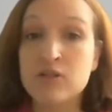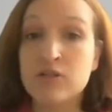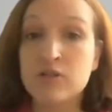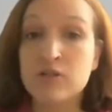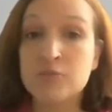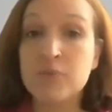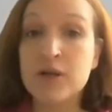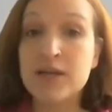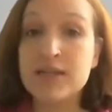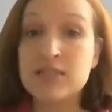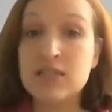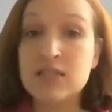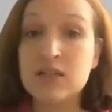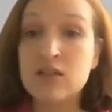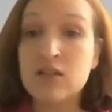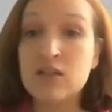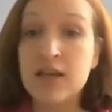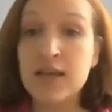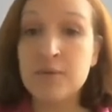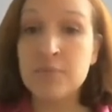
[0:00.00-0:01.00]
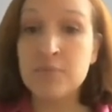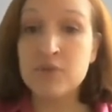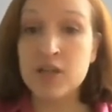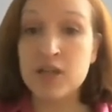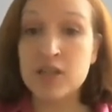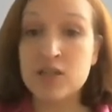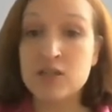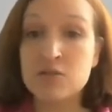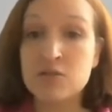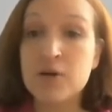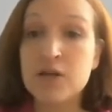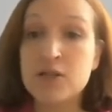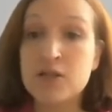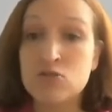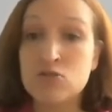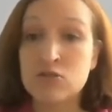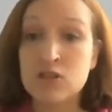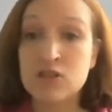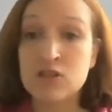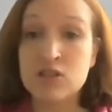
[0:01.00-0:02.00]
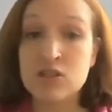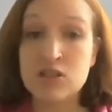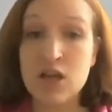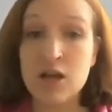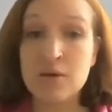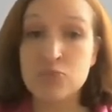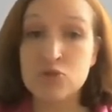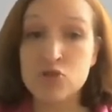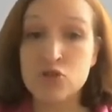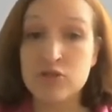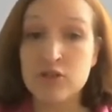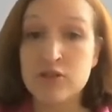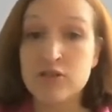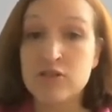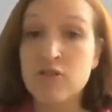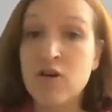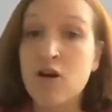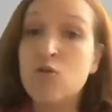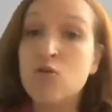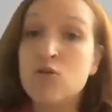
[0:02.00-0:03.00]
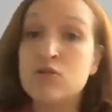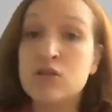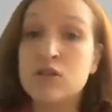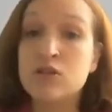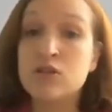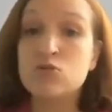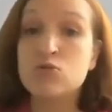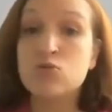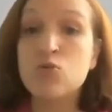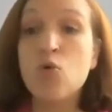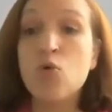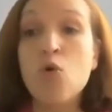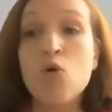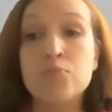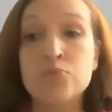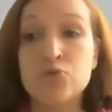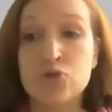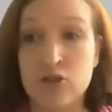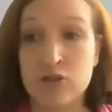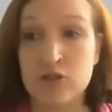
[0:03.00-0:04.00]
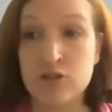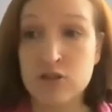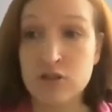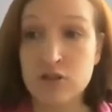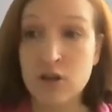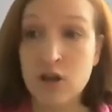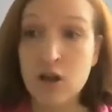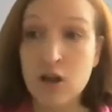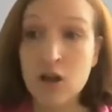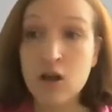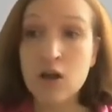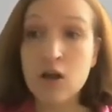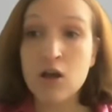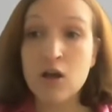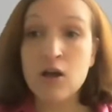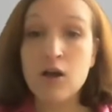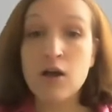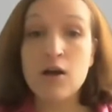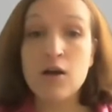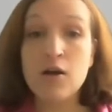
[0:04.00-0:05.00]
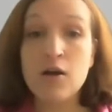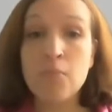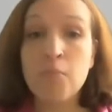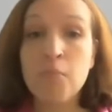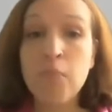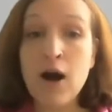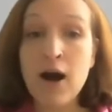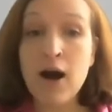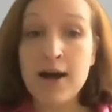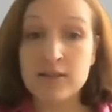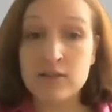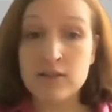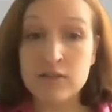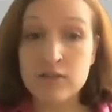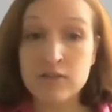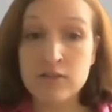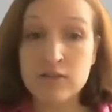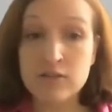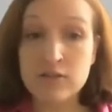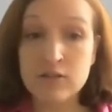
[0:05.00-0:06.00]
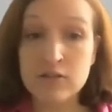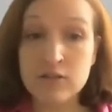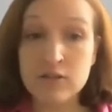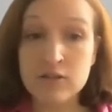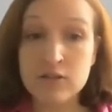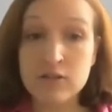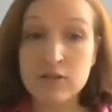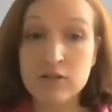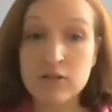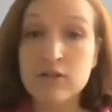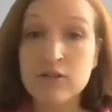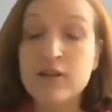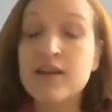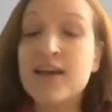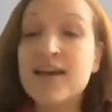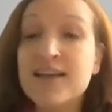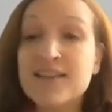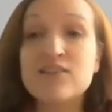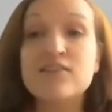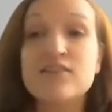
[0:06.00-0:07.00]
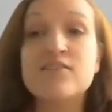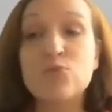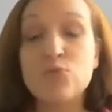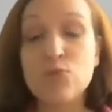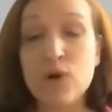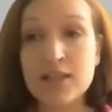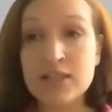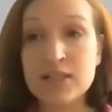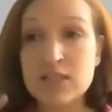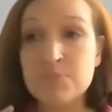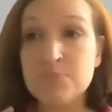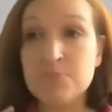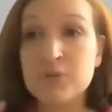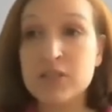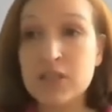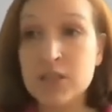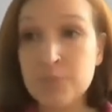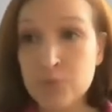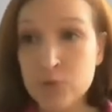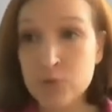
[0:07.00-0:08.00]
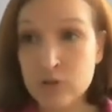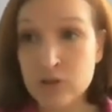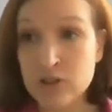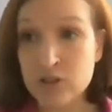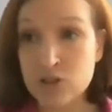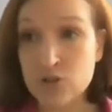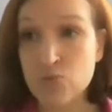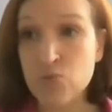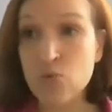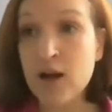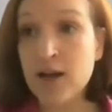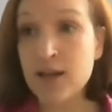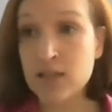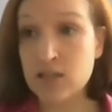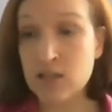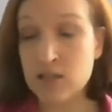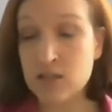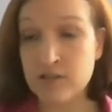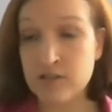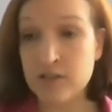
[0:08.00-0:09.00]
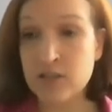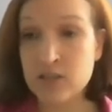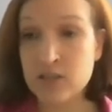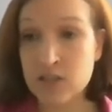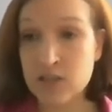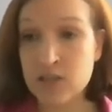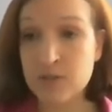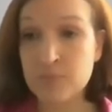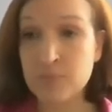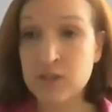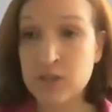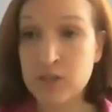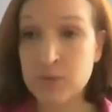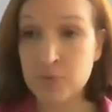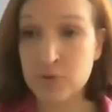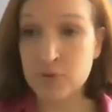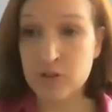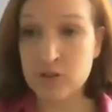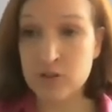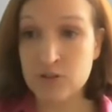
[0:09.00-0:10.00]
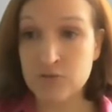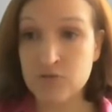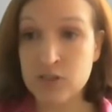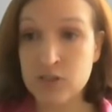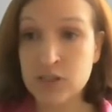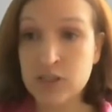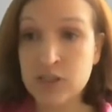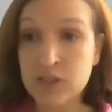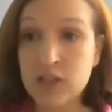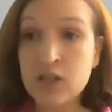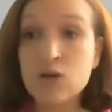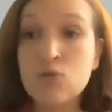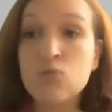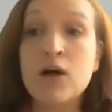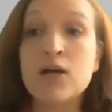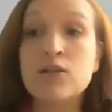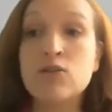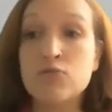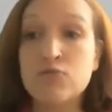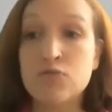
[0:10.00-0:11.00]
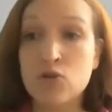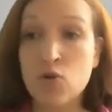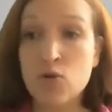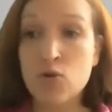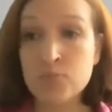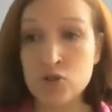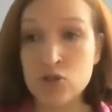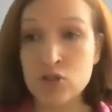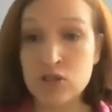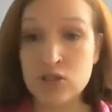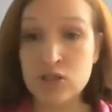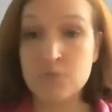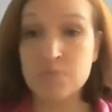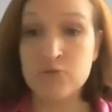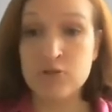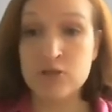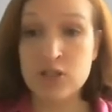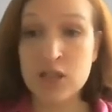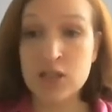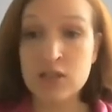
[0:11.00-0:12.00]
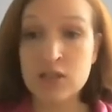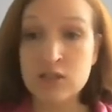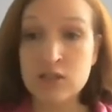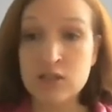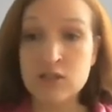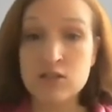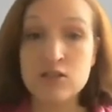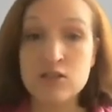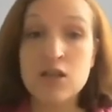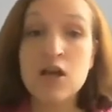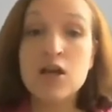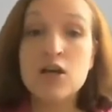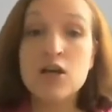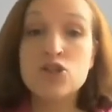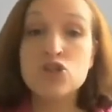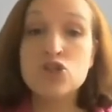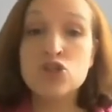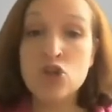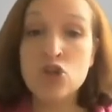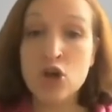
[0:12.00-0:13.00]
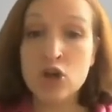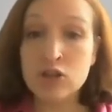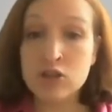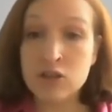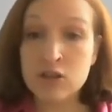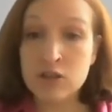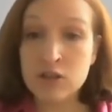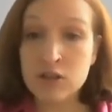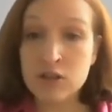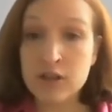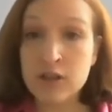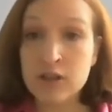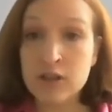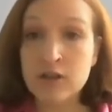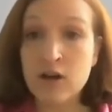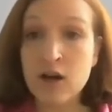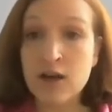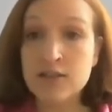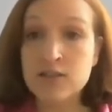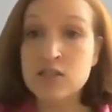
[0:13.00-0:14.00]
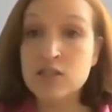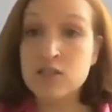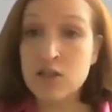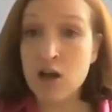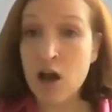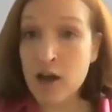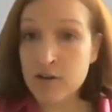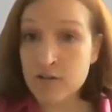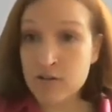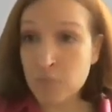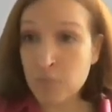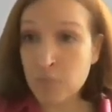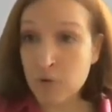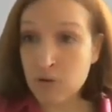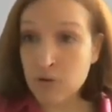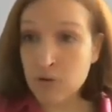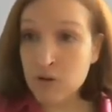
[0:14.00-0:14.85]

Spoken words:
makes a claim that is based on an assumption that there are only two options. But, and what is manipulative, why this is a manipulative technique, one of the options is presented as certainly undesirable,